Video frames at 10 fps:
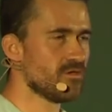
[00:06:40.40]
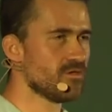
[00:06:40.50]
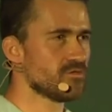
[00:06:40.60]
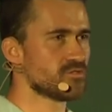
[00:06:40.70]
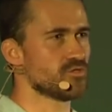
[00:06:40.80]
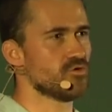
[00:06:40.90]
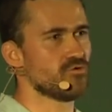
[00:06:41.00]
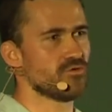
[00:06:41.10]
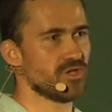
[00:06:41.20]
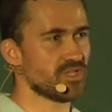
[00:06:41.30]
So
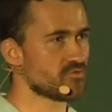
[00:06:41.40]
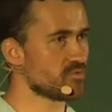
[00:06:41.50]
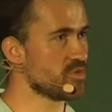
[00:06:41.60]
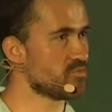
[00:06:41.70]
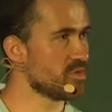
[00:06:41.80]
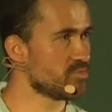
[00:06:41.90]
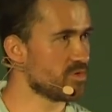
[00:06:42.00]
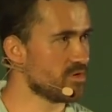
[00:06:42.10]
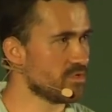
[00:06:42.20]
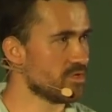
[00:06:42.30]
network with
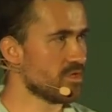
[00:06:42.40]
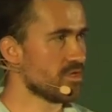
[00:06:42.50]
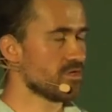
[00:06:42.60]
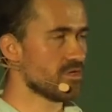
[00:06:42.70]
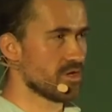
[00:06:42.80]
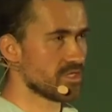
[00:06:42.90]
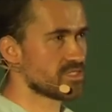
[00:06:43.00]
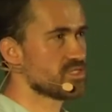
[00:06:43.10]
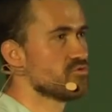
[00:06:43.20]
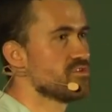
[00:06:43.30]
people, listen
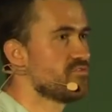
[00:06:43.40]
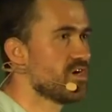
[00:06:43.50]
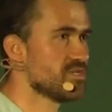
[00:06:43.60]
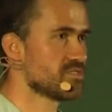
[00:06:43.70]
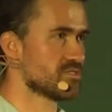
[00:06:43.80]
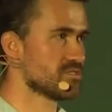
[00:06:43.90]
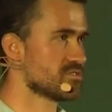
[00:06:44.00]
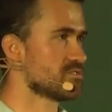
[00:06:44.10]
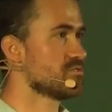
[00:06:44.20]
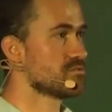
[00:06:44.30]
to
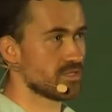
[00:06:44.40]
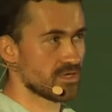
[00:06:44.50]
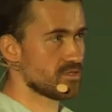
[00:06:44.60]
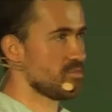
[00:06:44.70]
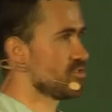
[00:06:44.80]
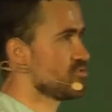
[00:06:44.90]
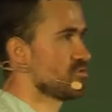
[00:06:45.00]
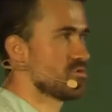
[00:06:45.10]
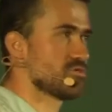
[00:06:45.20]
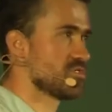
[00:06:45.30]
advices, take them into
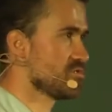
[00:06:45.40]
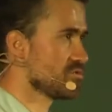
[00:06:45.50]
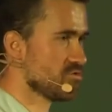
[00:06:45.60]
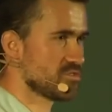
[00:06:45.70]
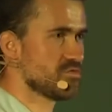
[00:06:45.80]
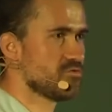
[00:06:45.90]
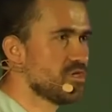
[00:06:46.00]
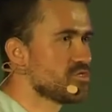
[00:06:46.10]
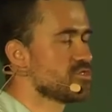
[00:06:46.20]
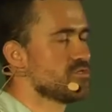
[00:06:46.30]

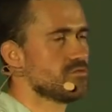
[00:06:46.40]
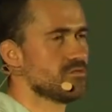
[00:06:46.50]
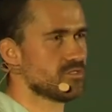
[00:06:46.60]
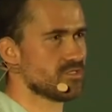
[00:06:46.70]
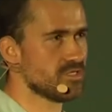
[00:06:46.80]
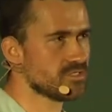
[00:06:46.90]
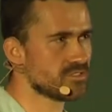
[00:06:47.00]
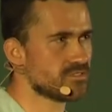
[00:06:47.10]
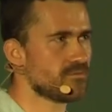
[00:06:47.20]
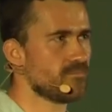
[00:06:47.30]
consideration at least,
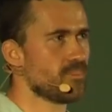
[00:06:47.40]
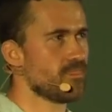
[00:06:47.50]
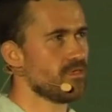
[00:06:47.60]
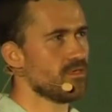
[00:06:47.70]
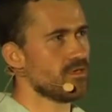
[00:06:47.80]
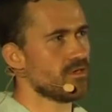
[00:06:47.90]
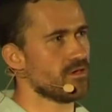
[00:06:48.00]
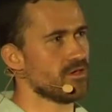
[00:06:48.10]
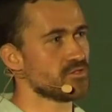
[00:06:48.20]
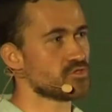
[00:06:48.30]

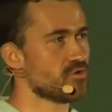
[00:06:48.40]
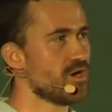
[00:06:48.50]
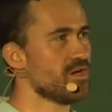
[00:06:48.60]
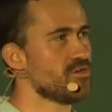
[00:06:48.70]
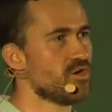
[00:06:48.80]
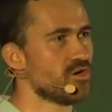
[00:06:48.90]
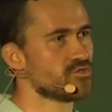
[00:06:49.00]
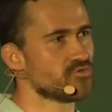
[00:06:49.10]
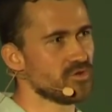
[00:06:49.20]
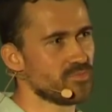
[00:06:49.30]
and try not to
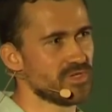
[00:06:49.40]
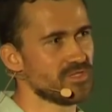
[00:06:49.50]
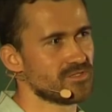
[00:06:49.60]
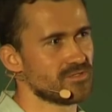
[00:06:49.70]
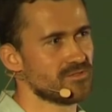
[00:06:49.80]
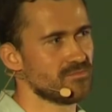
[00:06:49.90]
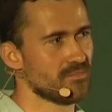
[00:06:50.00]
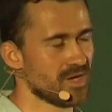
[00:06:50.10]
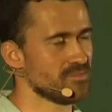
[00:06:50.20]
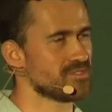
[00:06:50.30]
repeat
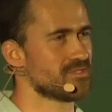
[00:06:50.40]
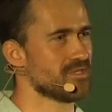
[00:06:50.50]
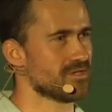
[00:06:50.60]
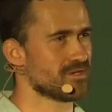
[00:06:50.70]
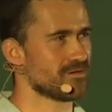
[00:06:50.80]
my mistake.